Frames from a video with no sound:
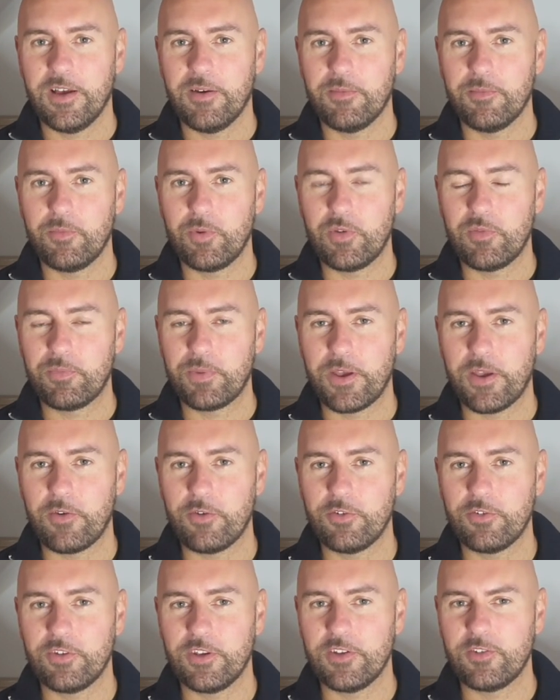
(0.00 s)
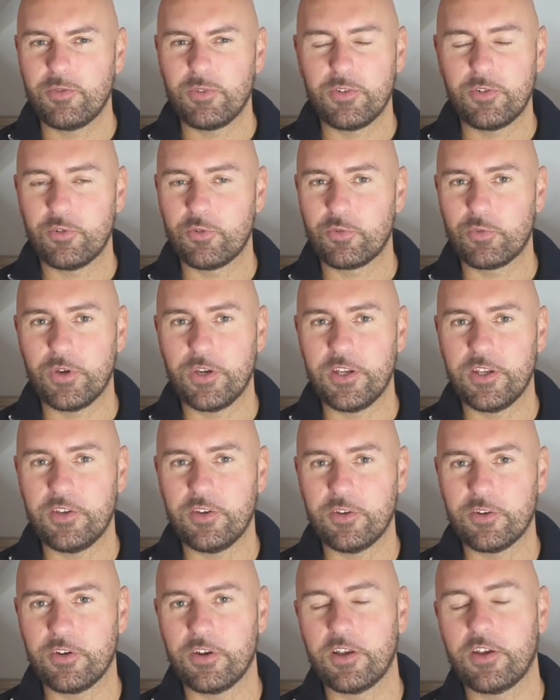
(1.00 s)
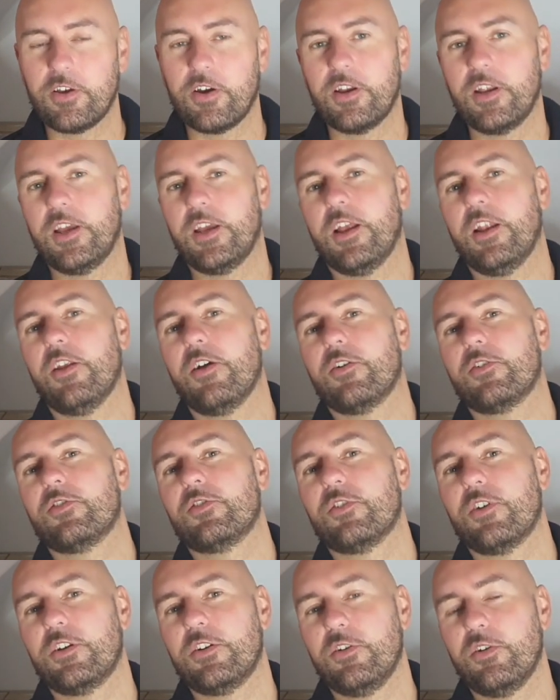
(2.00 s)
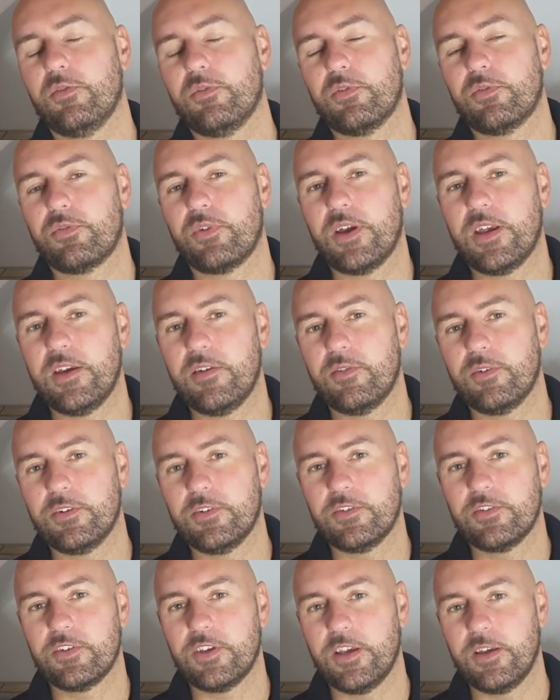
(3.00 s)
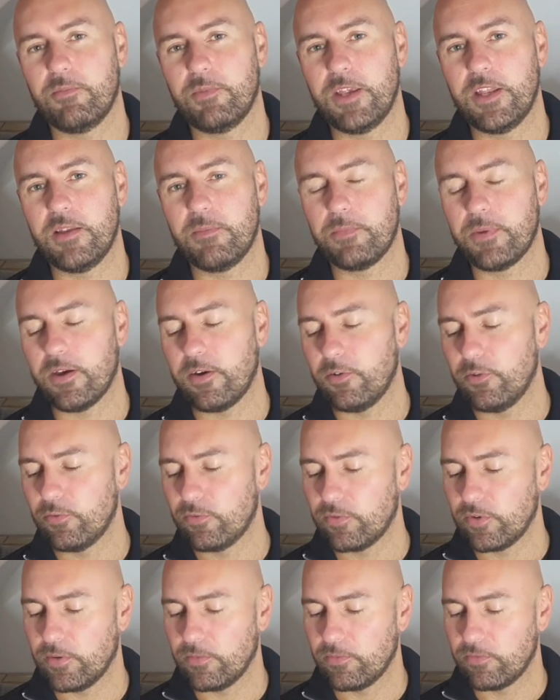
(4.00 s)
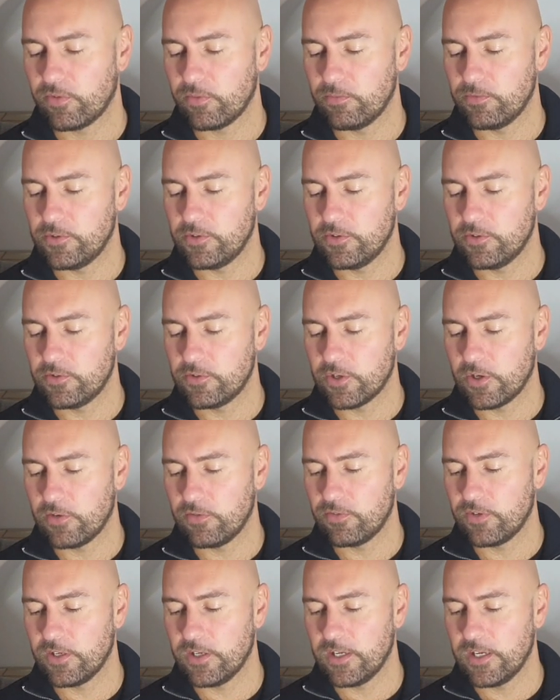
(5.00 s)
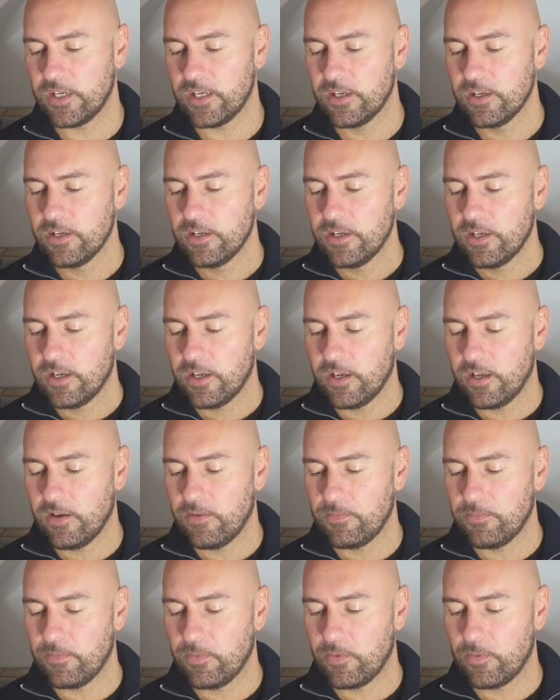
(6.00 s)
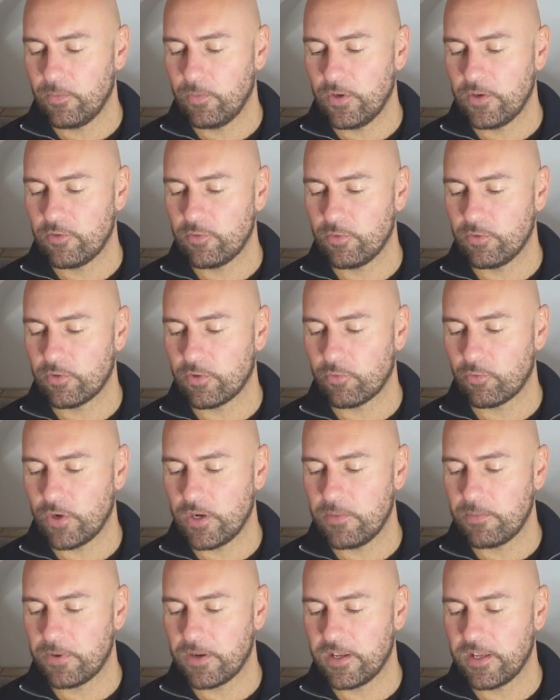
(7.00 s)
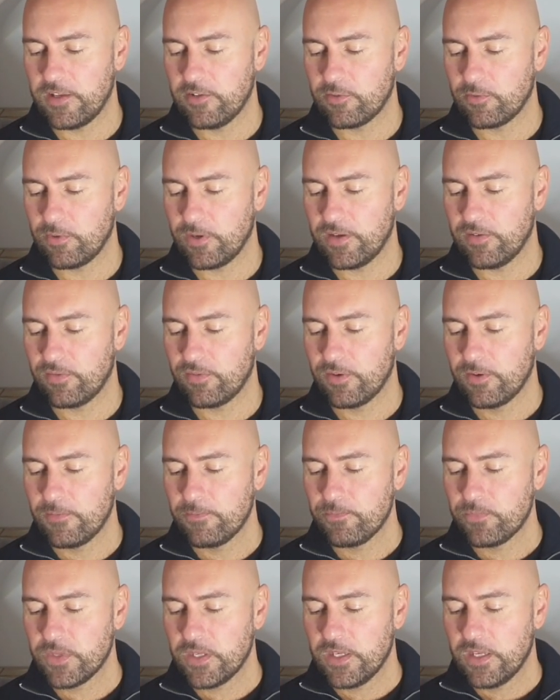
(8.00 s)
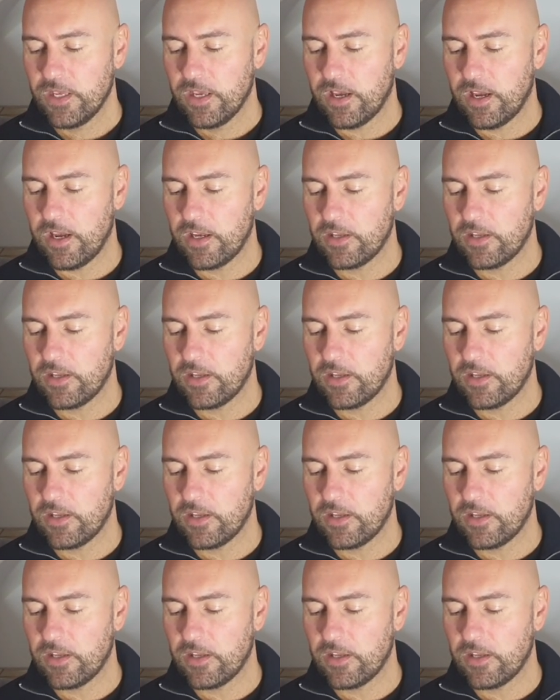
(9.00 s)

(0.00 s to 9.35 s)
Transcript: with postage, which was really good, and I got it alongside another fragrance in the post from Jovenly, which I was really pleased with. I